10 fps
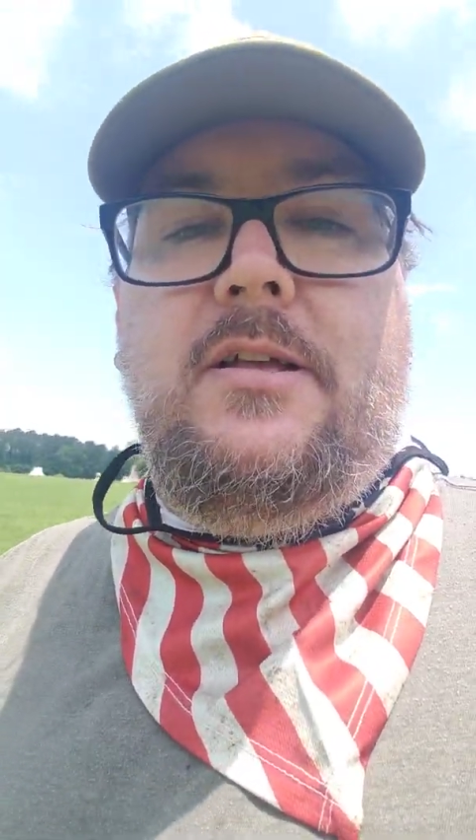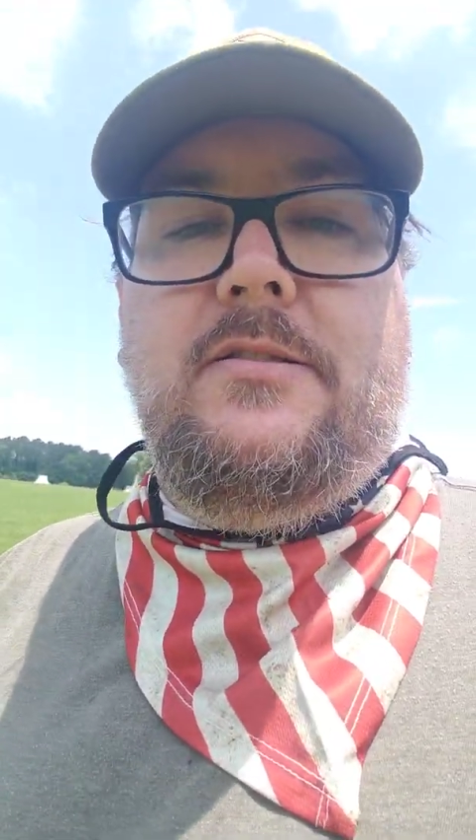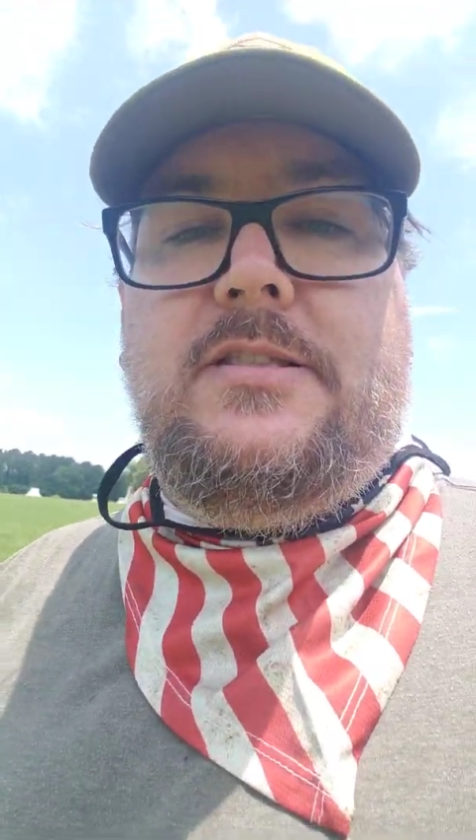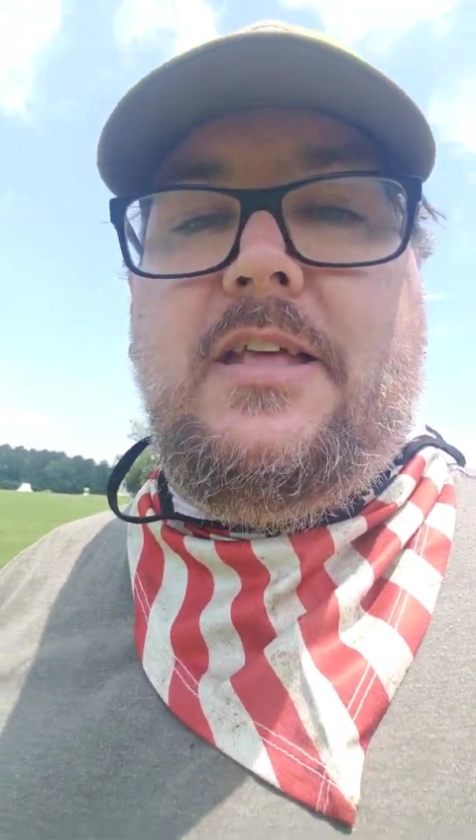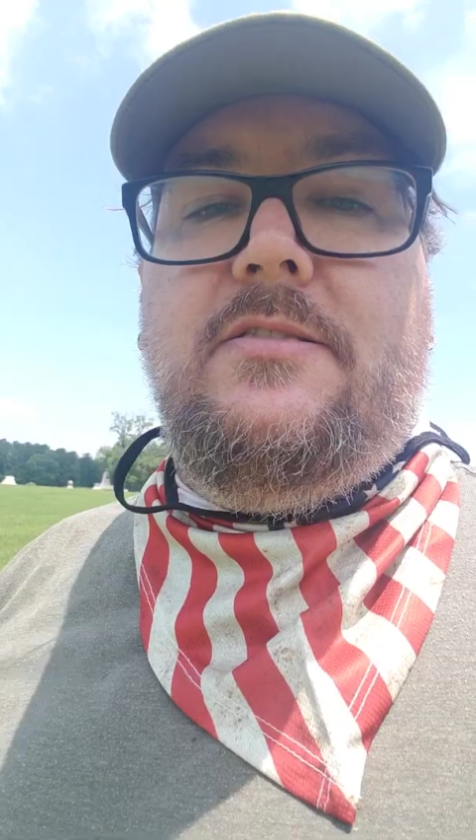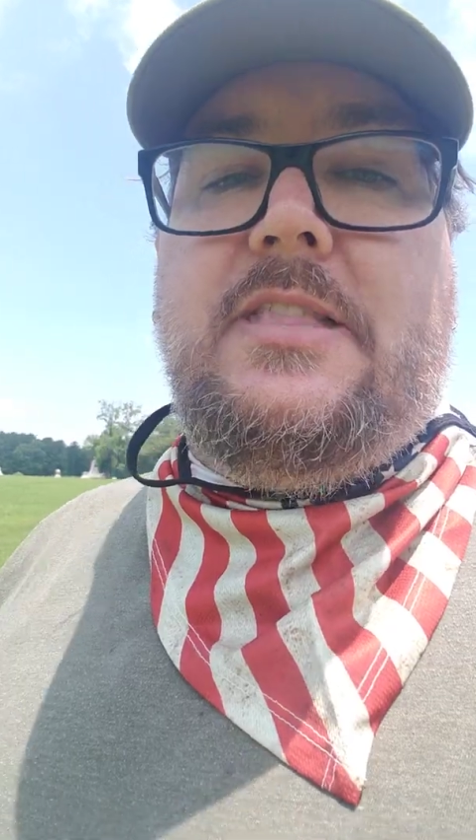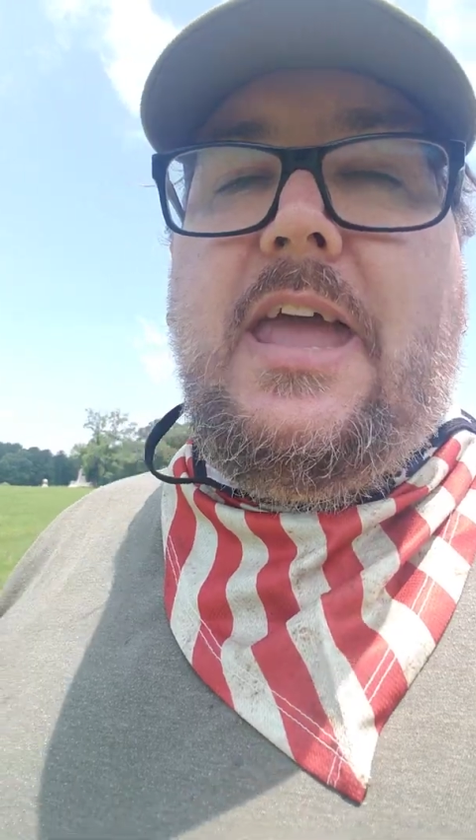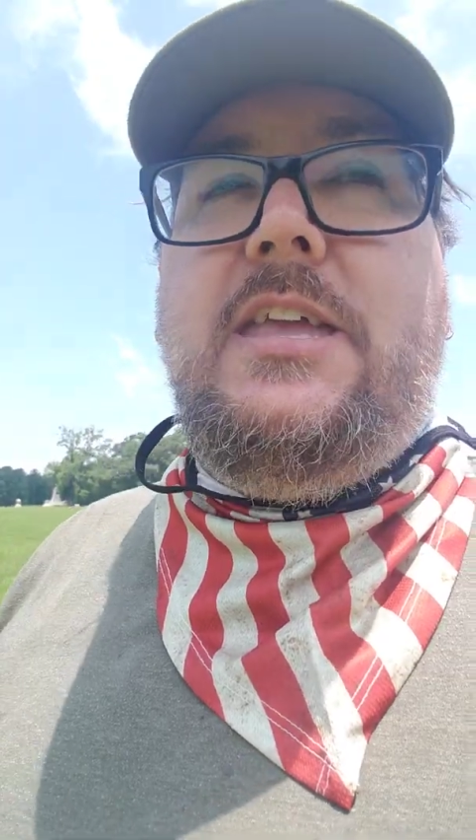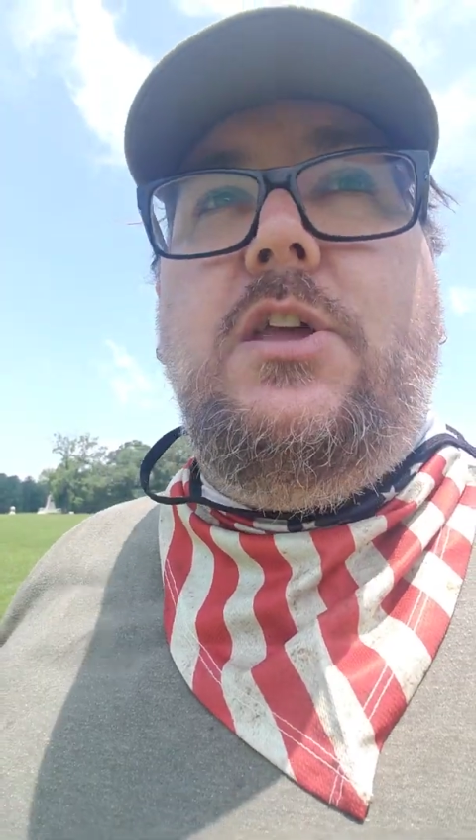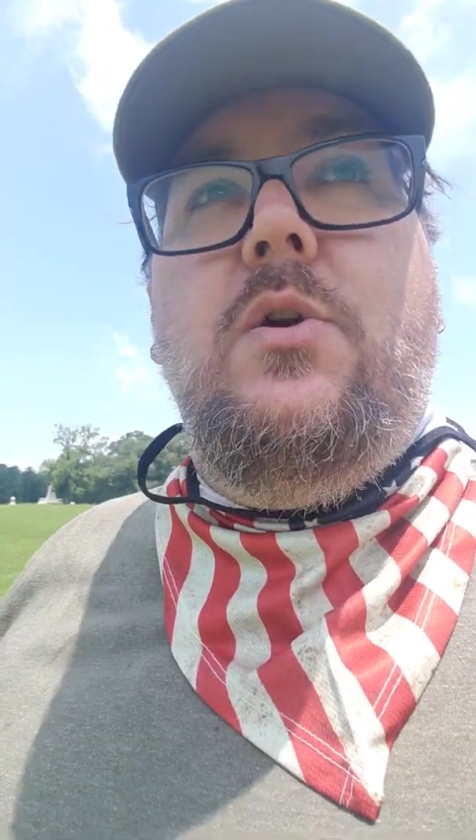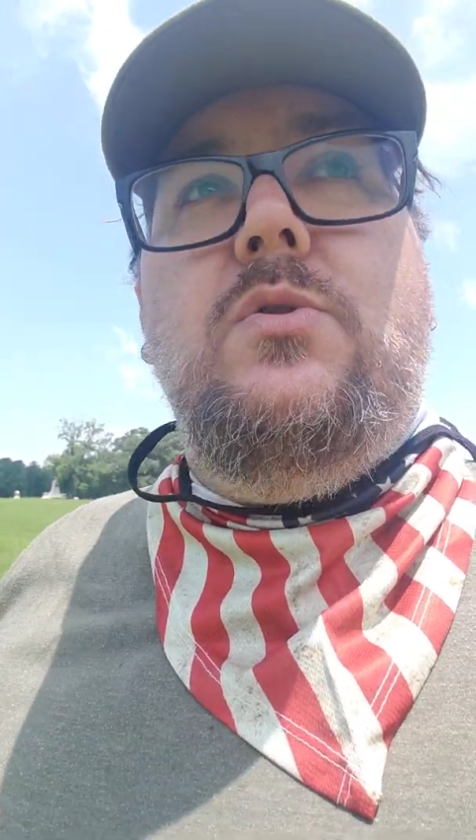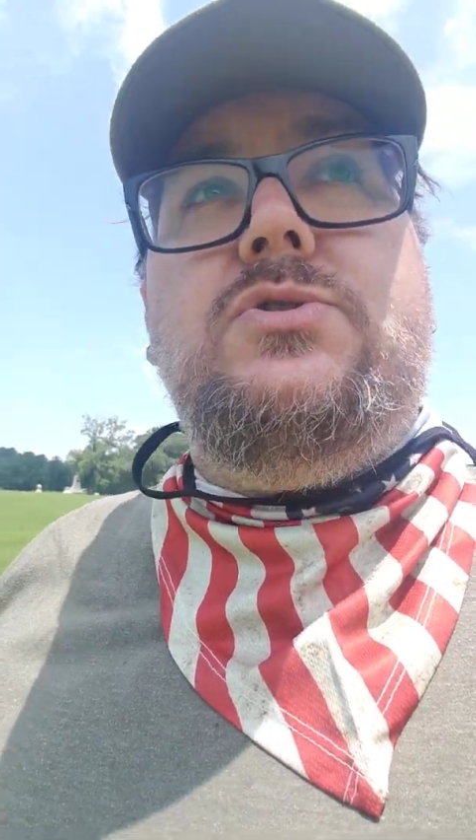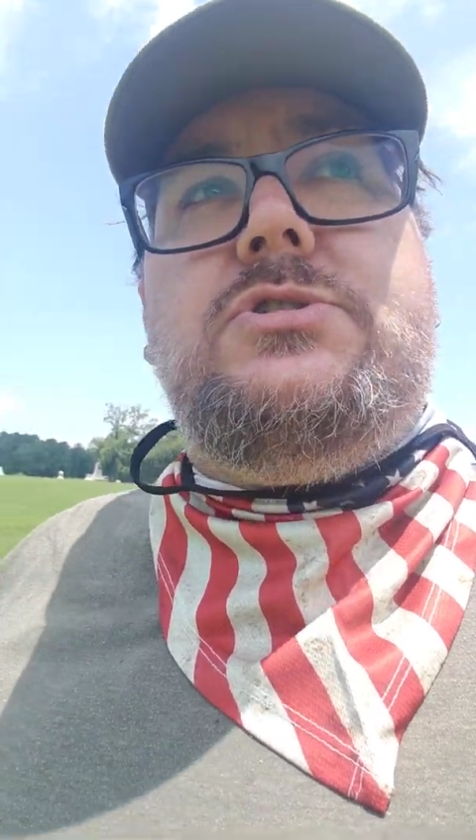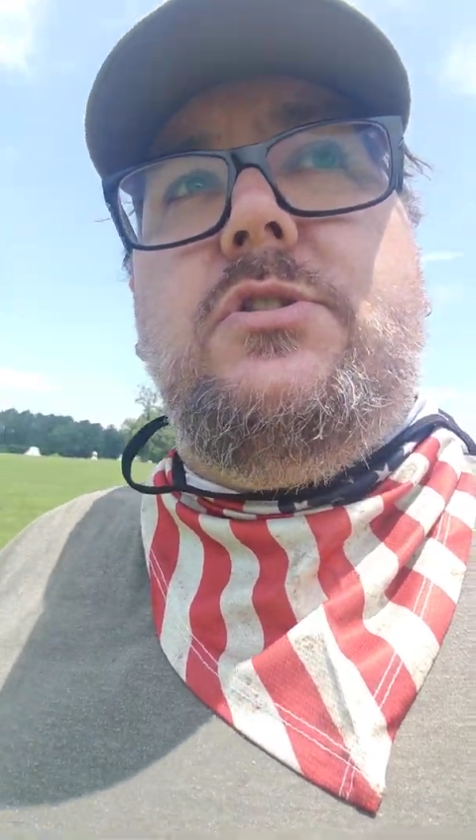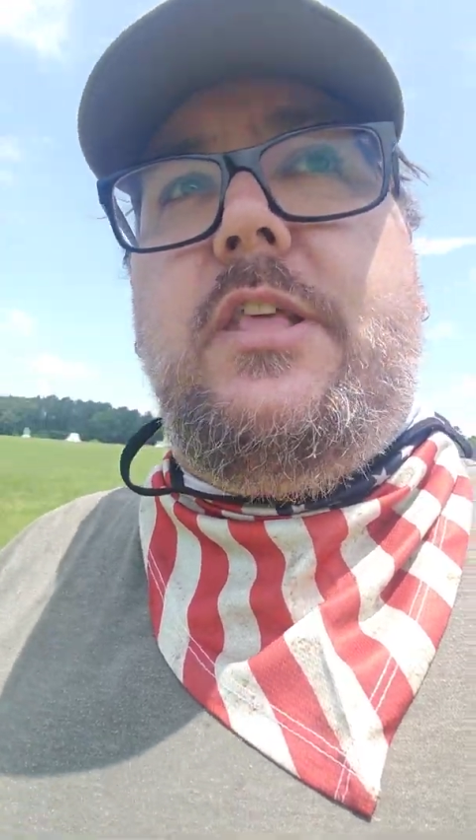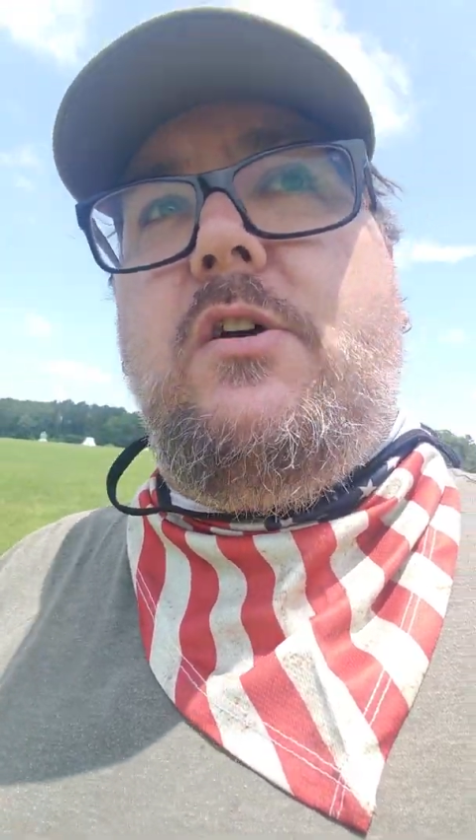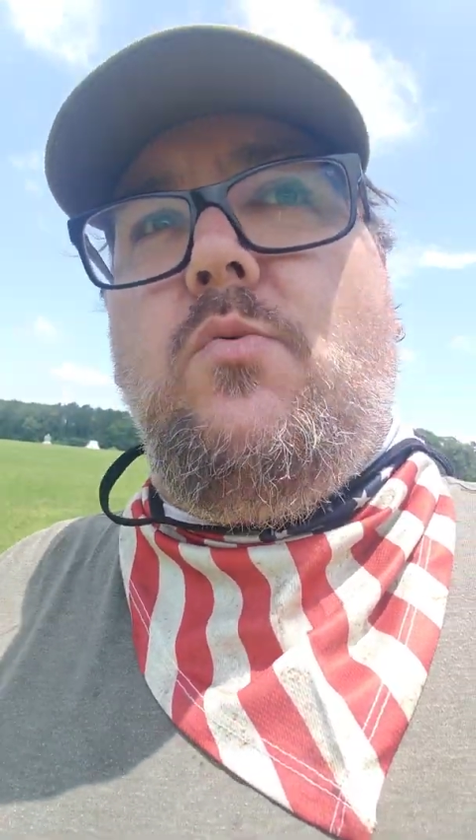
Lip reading: that they used their